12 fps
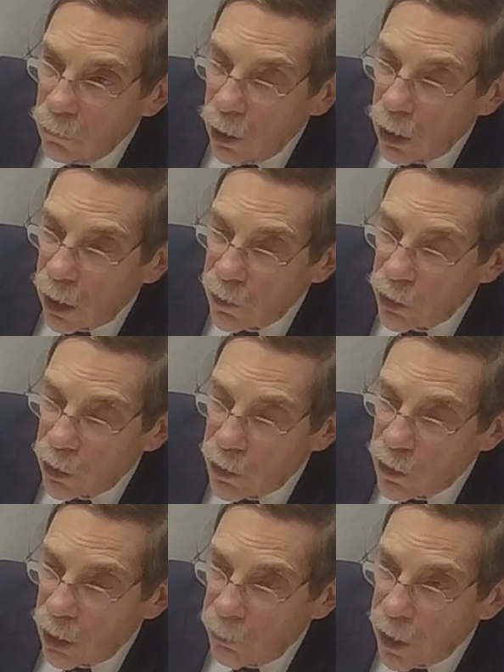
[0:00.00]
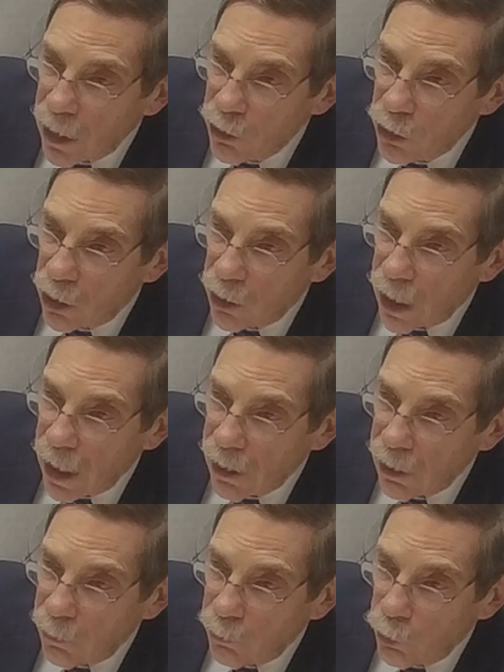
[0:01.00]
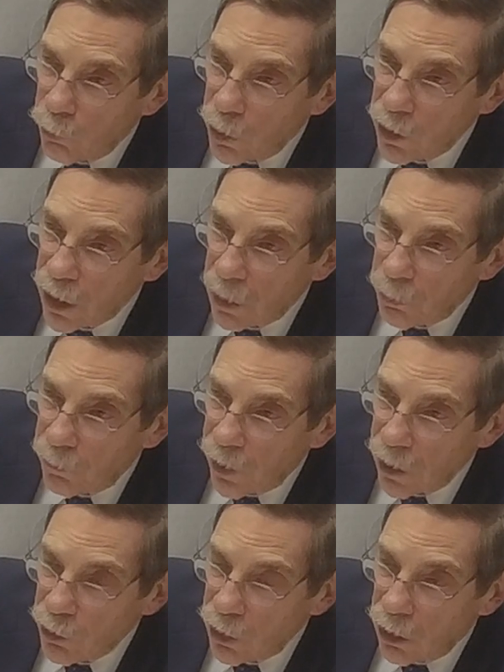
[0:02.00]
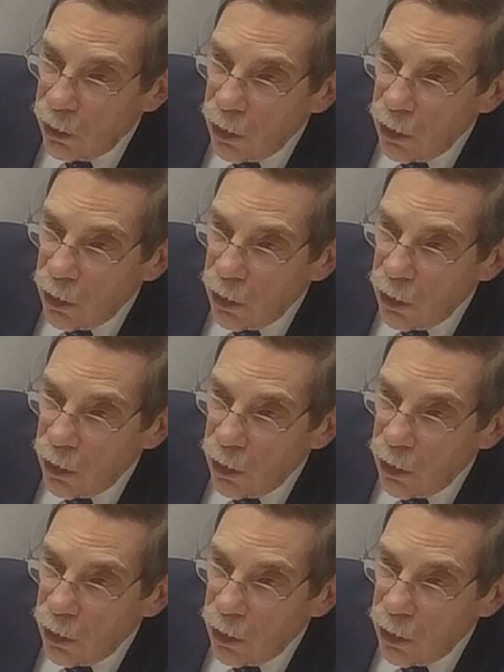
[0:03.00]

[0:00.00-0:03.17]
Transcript: Well, that's a good summation of that. And when we say prevention,